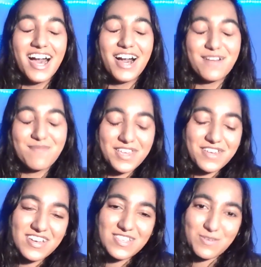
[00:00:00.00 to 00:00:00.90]
Um, thank
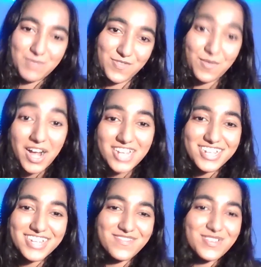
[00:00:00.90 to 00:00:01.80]
you guys so much for
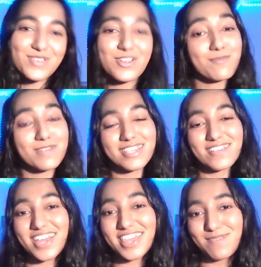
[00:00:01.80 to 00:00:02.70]
watching. If you enjoyed it, please give
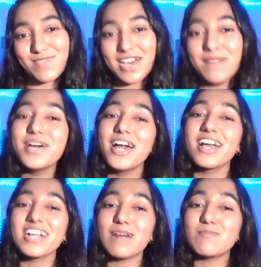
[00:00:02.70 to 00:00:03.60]
it a thumbs up.
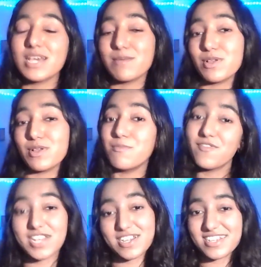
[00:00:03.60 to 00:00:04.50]
Comment down below more
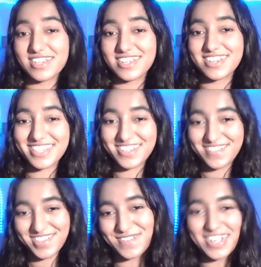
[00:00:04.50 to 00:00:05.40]
video ideas, share this link
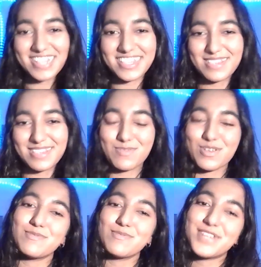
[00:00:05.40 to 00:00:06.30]
with your friends, and
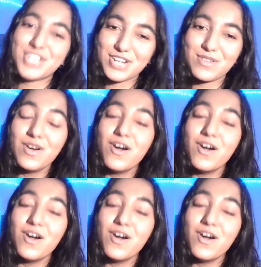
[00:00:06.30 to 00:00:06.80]
subscribe to my channel.